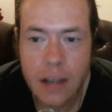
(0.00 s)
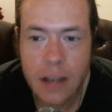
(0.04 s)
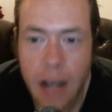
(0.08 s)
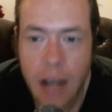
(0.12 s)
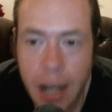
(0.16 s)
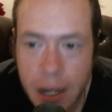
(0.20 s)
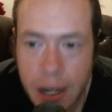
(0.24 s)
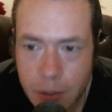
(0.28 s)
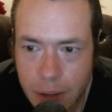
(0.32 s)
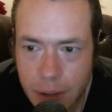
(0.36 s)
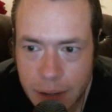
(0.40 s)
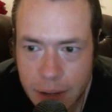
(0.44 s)

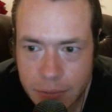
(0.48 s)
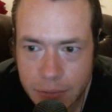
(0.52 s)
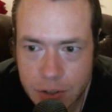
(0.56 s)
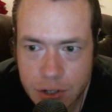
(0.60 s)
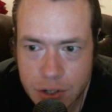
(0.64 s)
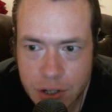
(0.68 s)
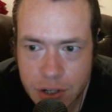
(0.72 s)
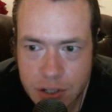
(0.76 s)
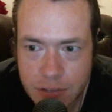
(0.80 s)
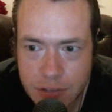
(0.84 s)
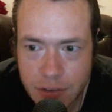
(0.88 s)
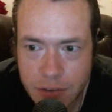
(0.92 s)
I don't have to
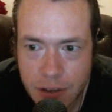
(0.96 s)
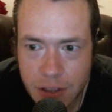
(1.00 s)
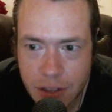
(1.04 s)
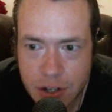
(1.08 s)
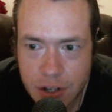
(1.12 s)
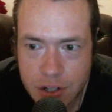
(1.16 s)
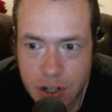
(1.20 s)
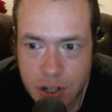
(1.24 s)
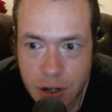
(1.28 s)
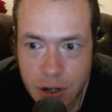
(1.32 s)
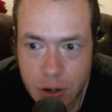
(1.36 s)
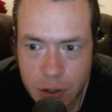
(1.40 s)
justify that
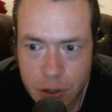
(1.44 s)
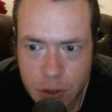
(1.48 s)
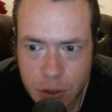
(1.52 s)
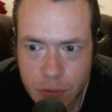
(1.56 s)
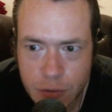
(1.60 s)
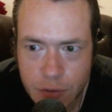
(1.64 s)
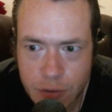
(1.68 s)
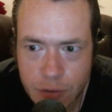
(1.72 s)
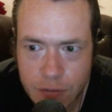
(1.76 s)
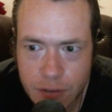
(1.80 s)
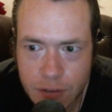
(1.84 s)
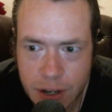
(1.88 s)
shit. Are you
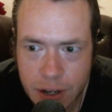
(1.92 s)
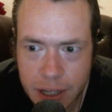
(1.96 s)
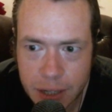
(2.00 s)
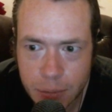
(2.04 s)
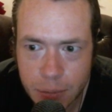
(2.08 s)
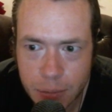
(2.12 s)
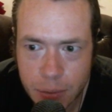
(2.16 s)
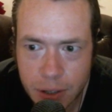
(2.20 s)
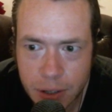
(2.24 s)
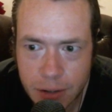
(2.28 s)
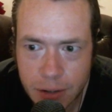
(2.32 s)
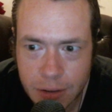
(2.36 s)
for fucking
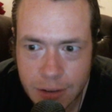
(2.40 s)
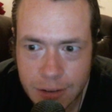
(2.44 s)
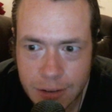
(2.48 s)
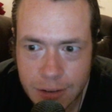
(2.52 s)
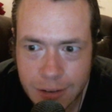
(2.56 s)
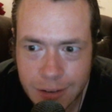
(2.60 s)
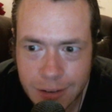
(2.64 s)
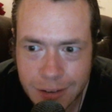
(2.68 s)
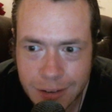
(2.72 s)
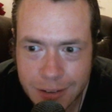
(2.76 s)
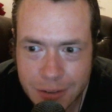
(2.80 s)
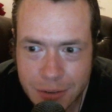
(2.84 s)
real?
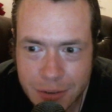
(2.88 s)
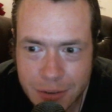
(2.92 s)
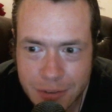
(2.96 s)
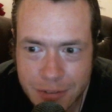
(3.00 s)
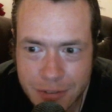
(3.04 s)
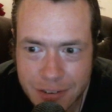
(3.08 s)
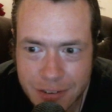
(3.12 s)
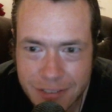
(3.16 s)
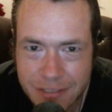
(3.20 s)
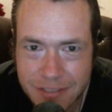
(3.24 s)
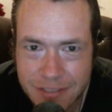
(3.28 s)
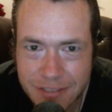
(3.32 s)
Are you
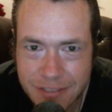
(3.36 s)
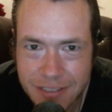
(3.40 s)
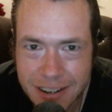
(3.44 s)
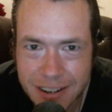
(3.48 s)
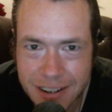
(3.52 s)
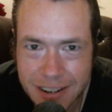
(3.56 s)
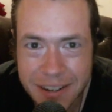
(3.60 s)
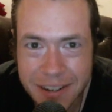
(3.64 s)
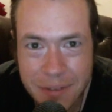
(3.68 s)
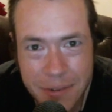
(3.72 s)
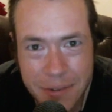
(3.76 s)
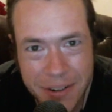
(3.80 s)
for
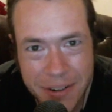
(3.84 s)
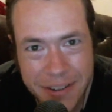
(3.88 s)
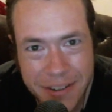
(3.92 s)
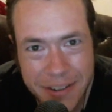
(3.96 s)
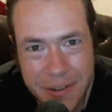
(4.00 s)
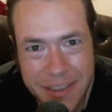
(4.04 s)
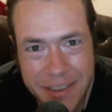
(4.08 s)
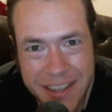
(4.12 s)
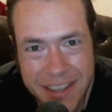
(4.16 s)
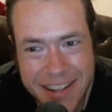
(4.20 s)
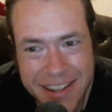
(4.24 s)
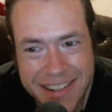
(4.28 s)
fucking real
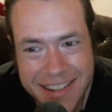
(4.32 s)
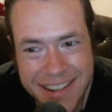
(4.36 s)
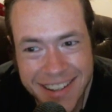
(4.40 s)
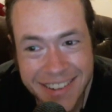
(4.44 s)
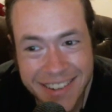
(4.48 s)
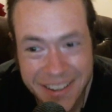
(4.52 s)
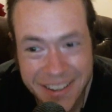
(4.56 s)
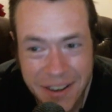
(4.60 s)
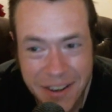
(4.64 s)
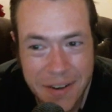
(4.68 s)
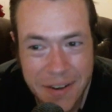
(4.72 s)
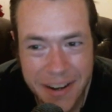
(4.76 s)
with that
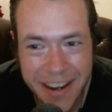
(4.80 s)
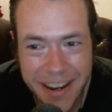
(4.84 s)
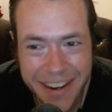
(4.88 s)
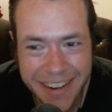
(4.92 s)
shit? Okay.